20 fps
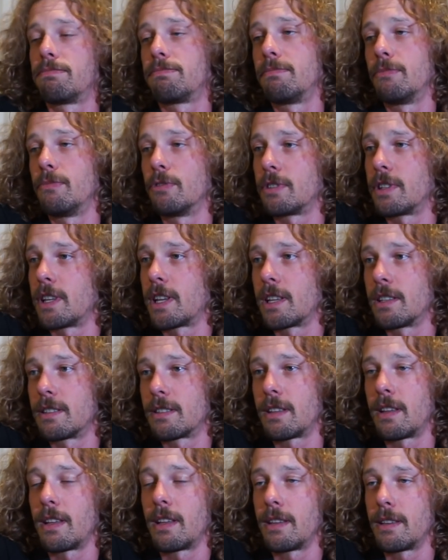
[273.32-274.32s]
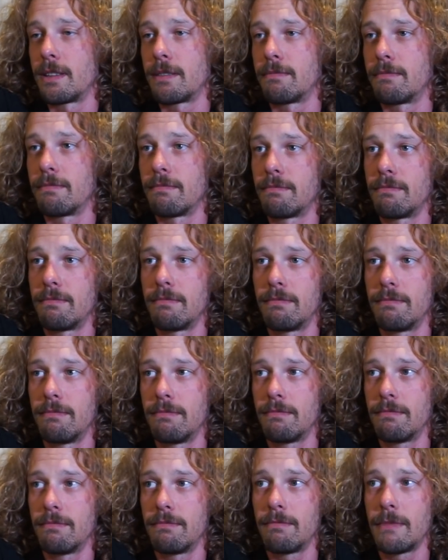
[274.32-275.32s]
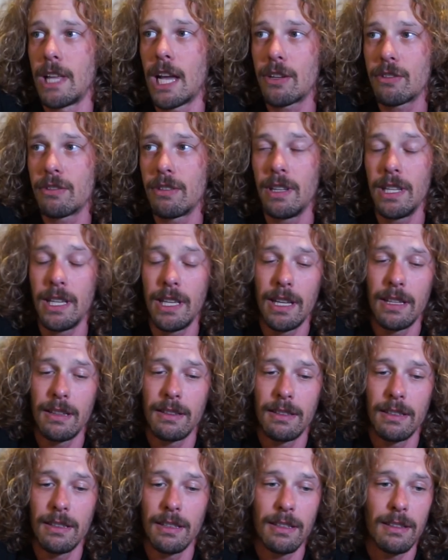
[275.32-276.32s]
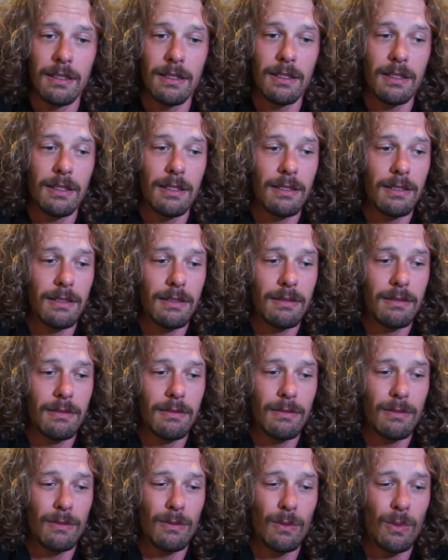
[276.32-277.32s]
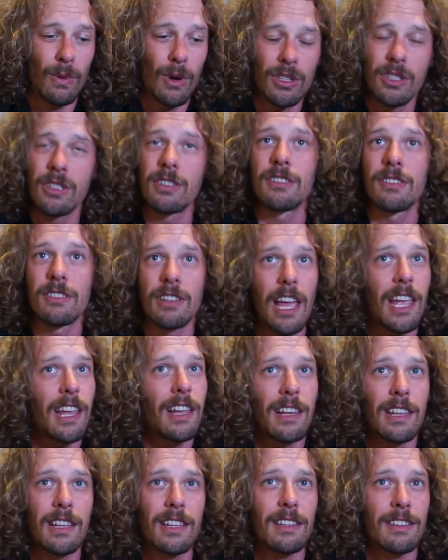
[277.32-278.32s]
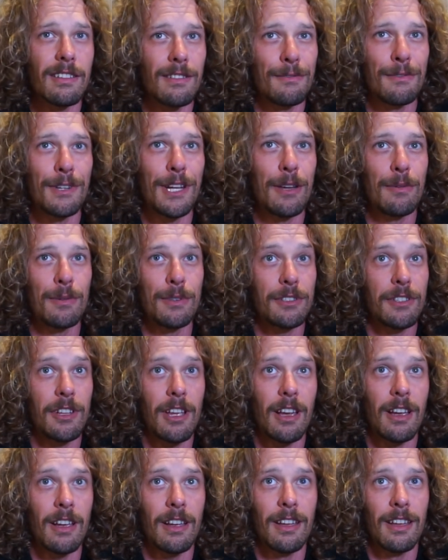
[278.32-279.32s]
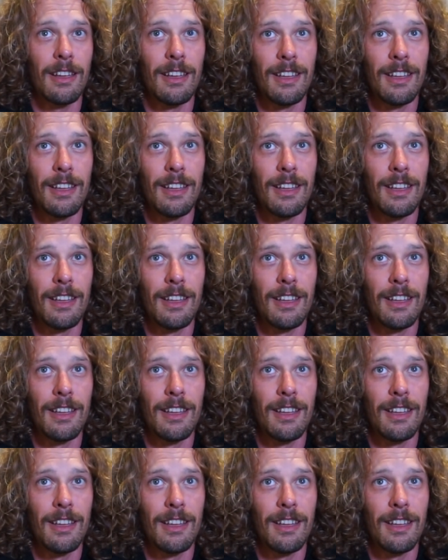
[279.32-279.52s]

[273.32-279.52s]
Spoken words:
What I can say, actually, I didn't watch cycling when I was young.